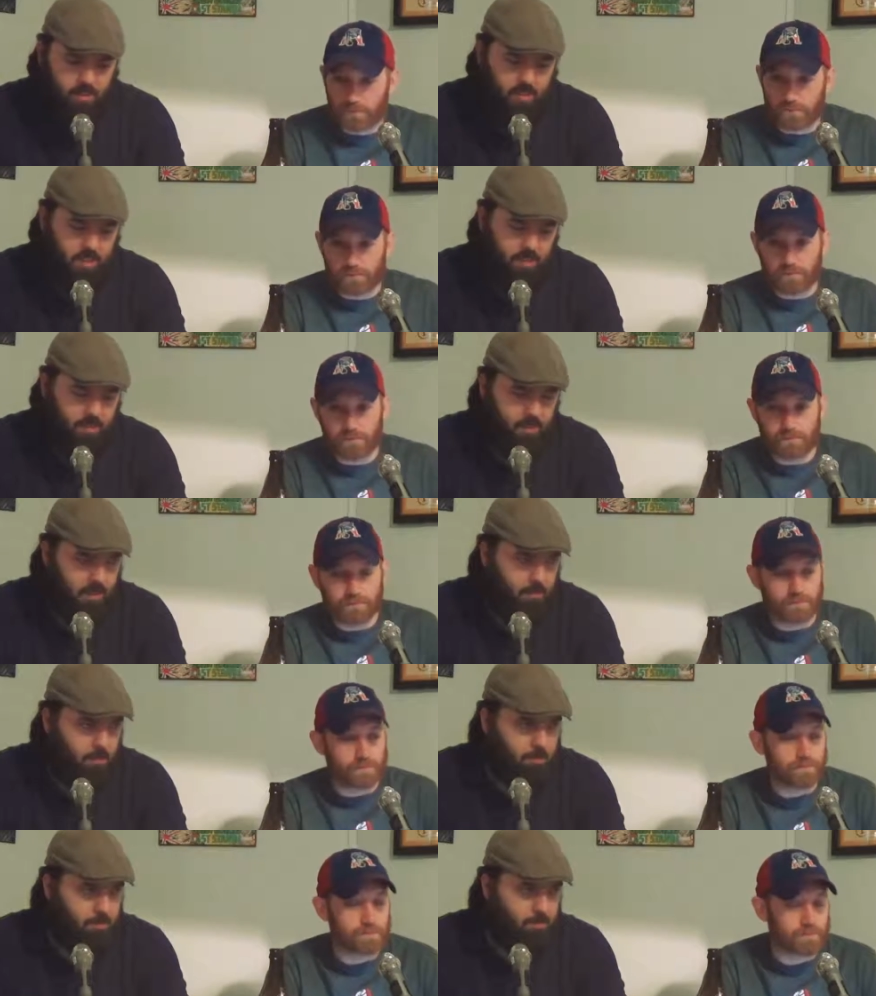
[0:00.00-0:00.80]
Speaker 1: this is definitely
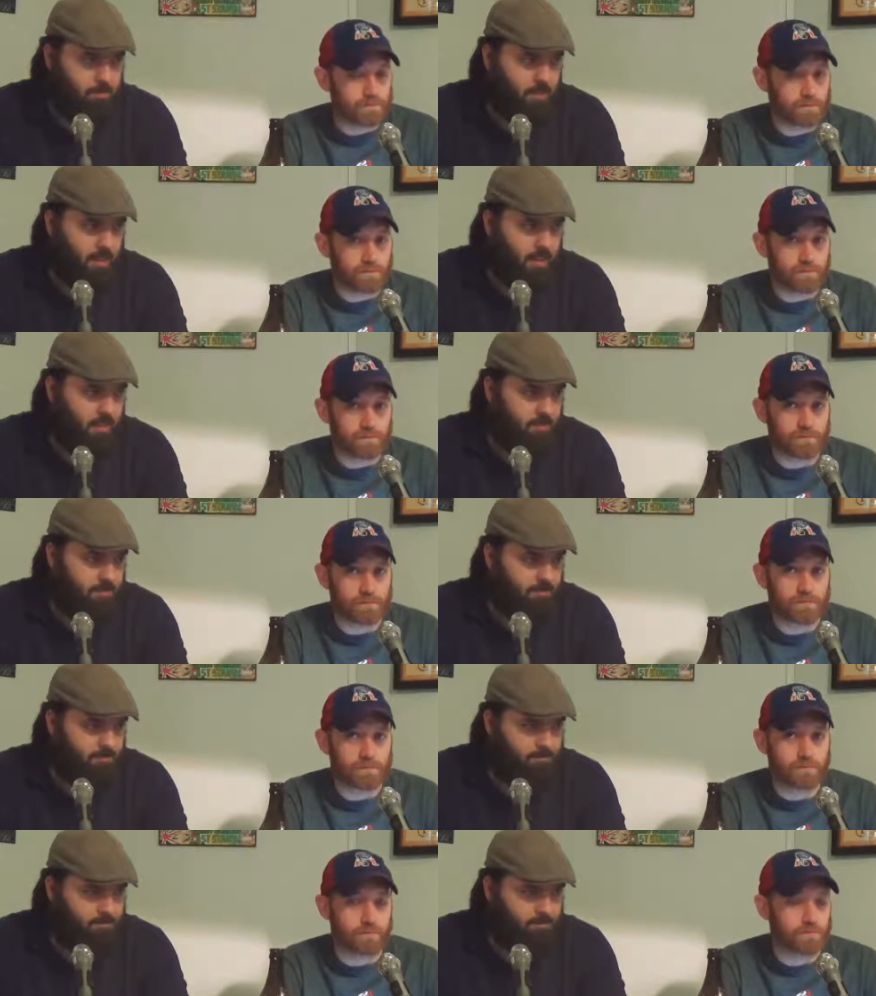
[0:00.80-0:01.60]
like, like a,
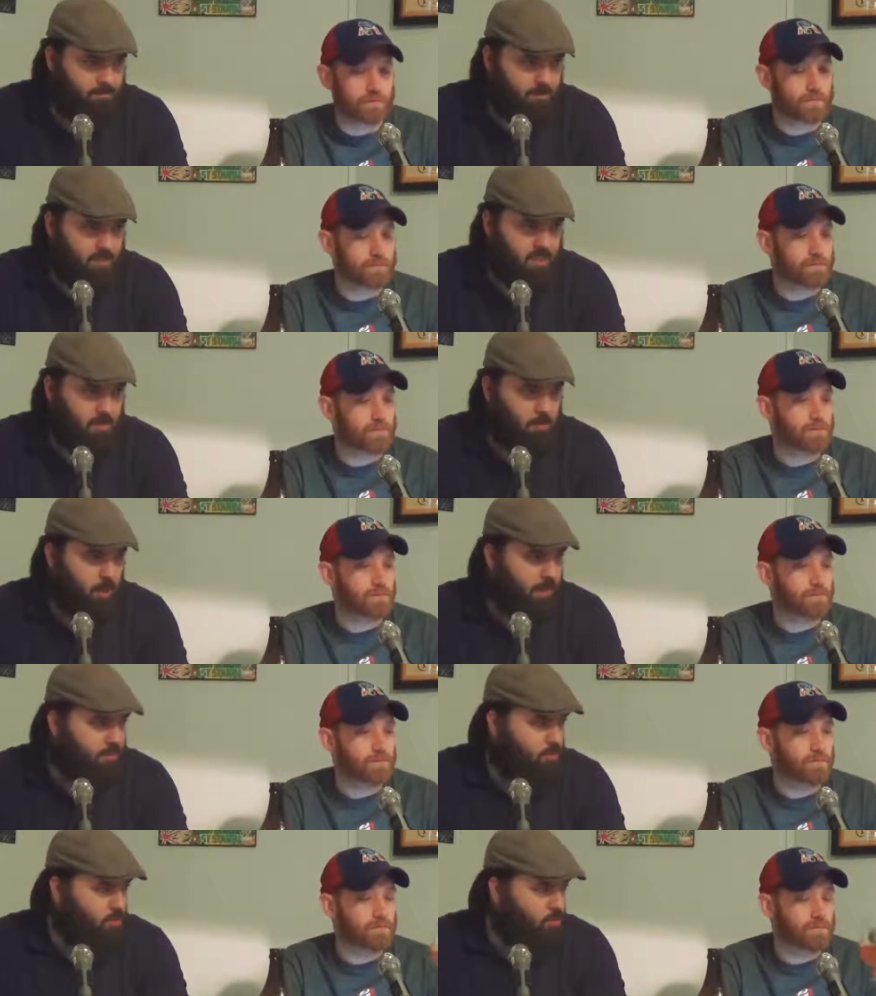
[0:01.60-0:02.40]
a, summer
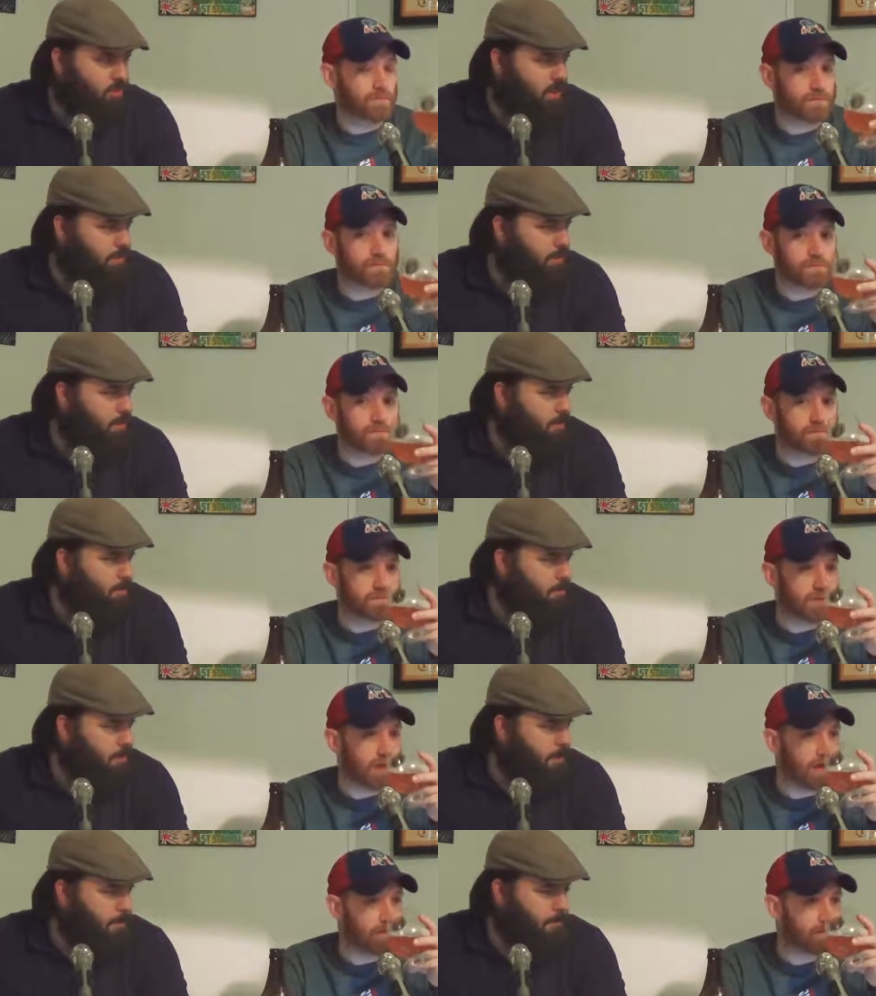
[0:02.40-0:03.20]
afternoon type beer.
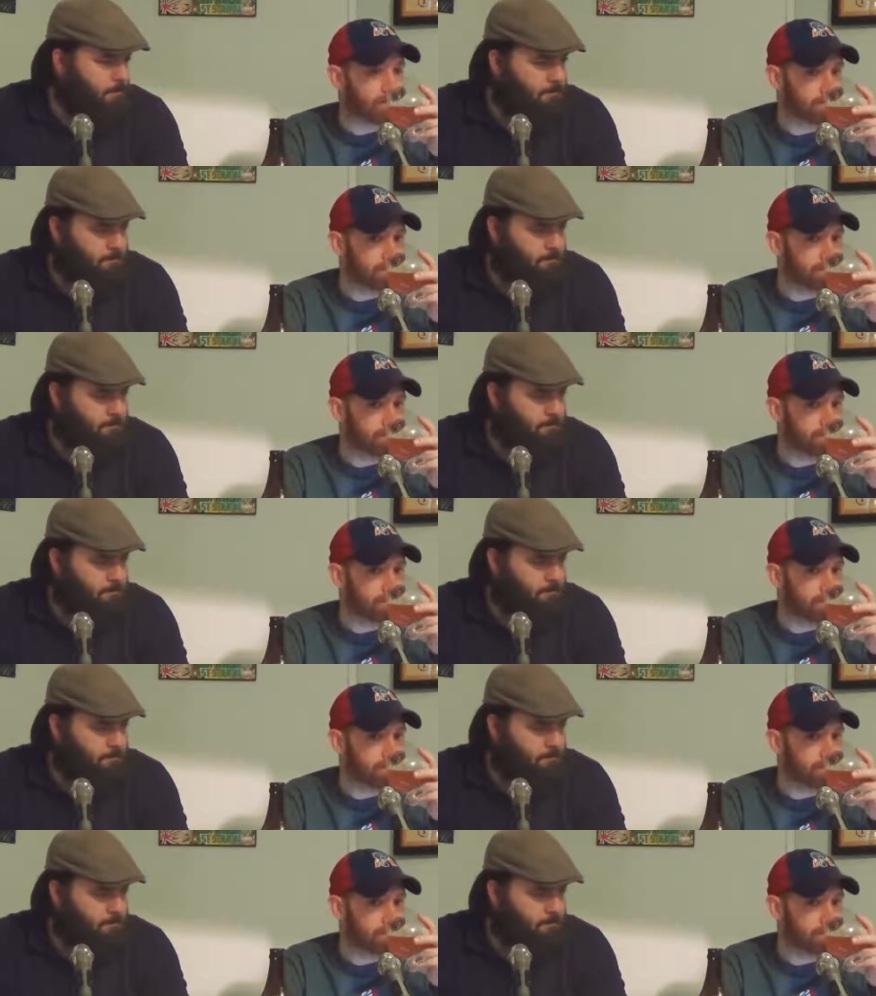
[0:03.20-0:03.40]
Yeah. You know?